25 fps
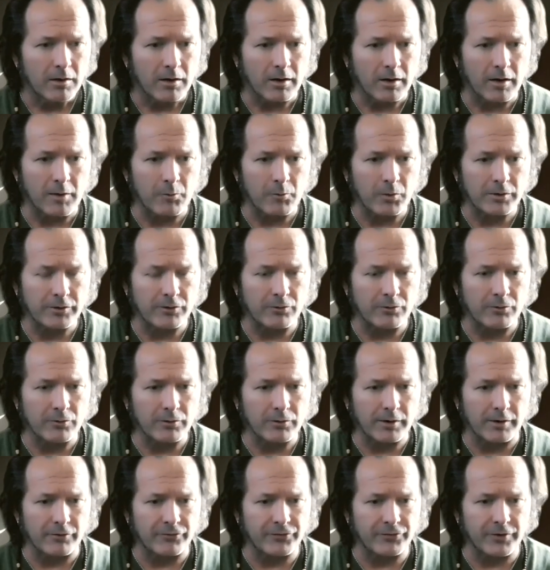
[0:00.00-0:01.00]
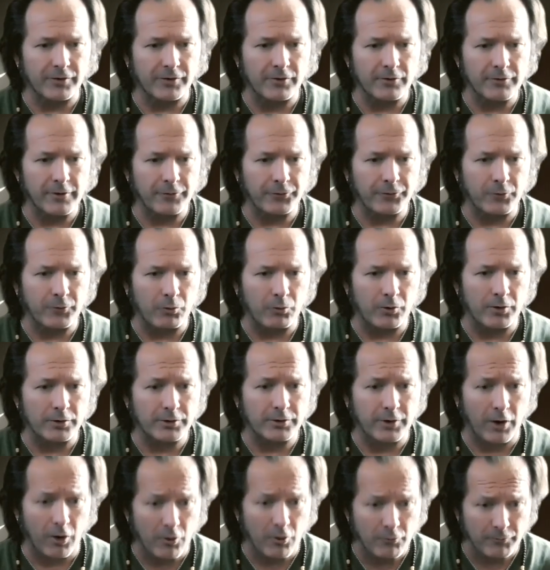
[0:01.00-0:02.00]
um, when you consider that the
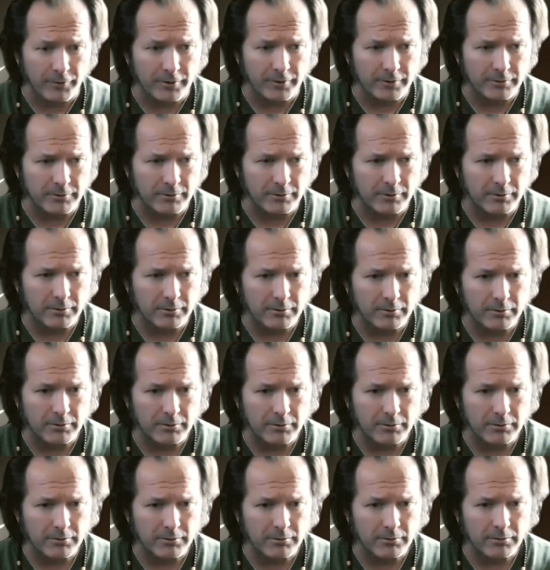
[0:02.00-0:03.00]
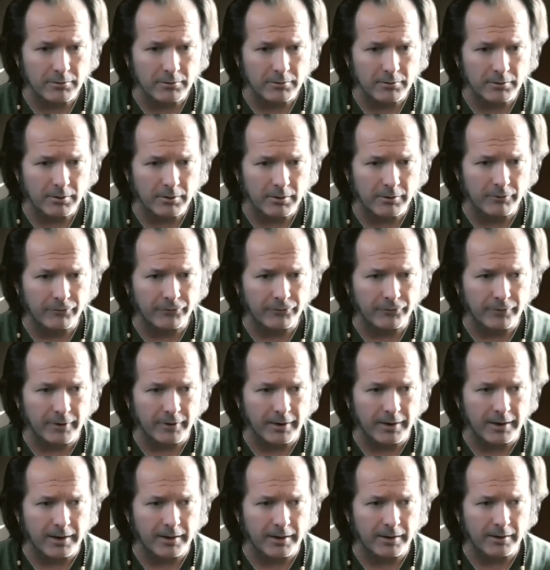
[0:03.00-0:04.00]
word COVID is
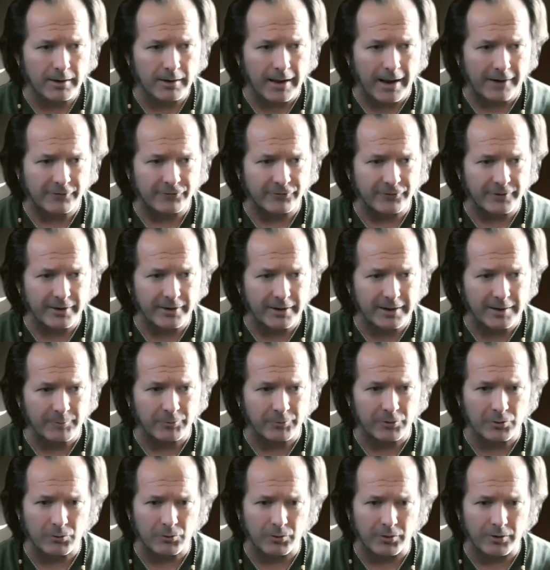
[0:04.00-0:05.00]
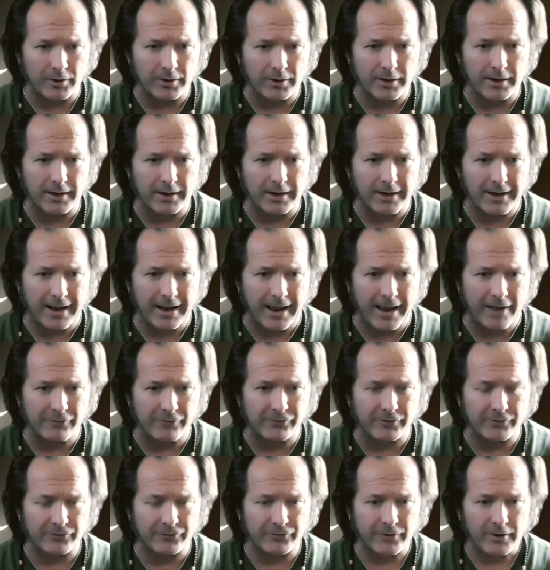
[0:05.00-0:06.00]
a actually a Hebrew word and it
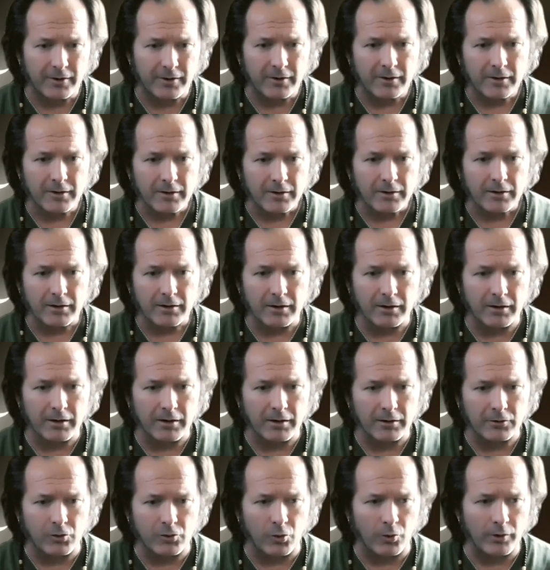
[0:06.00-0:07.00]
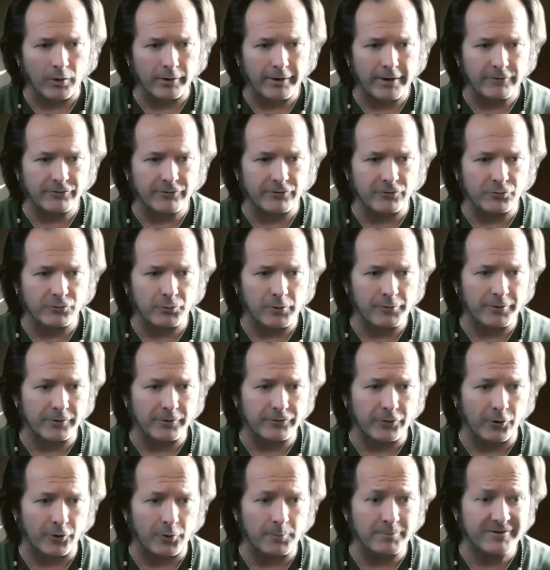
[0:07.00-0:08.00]
has its uh, correlations with the
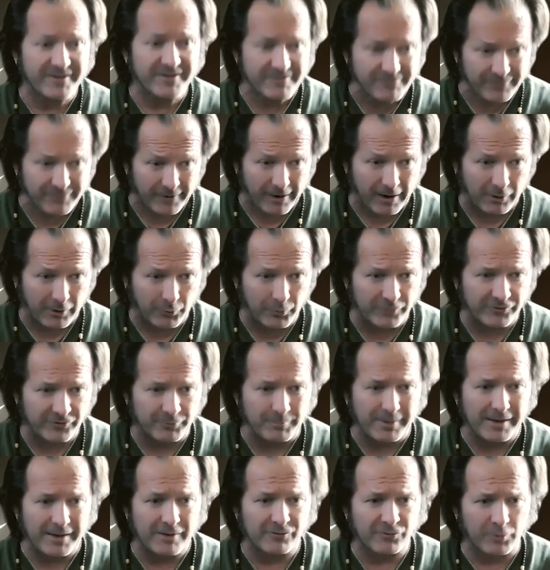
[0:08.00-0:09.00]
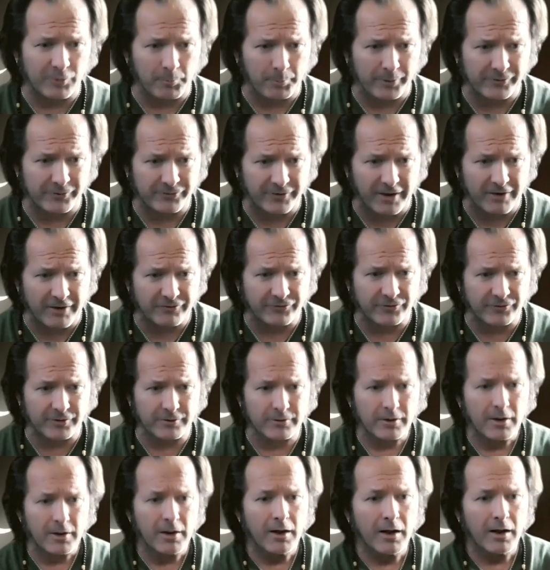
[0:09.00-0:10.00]
term divoc, which means the
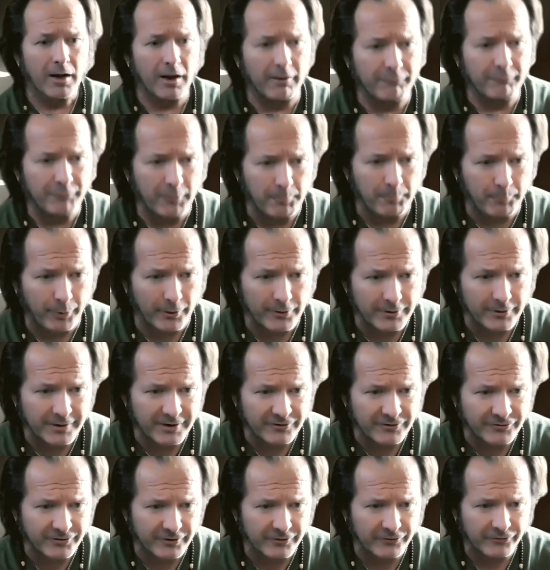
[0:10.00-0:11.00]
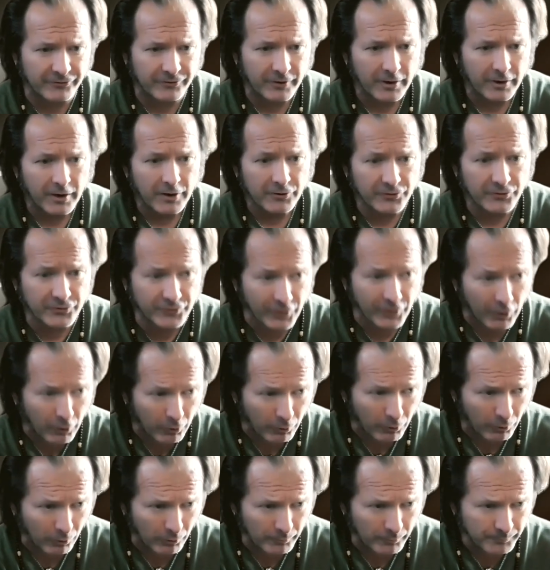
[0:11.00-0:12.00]
possession of the pernicious
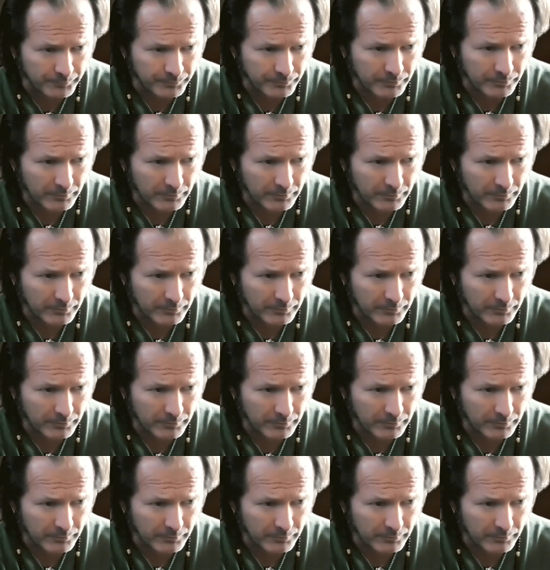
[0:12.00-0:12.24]
soul.